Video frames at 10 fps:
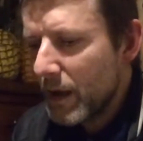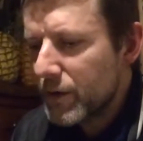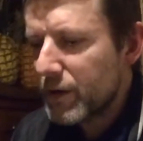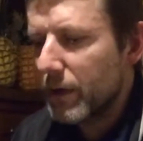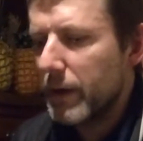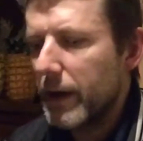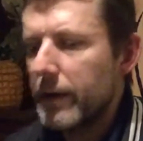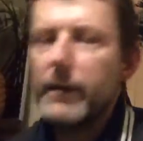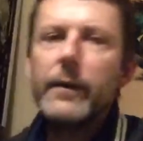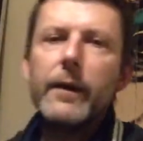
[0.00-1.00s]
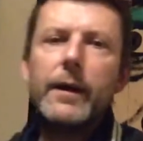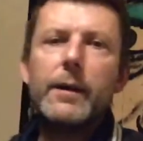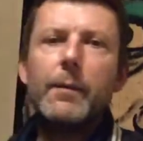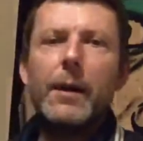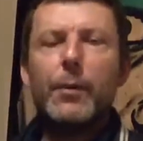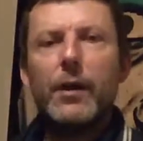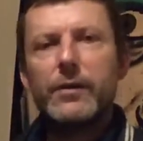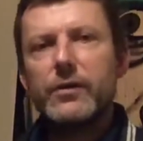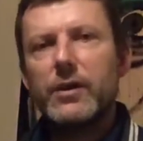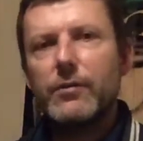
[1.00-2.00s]
So yeah. Anyway, but on
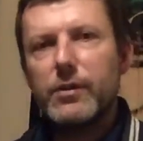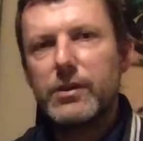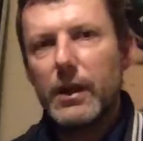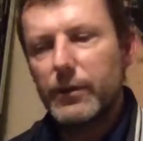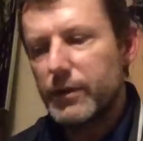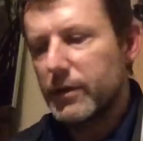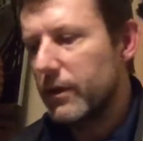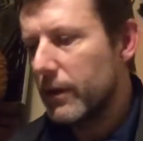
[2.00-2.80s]
a serious note,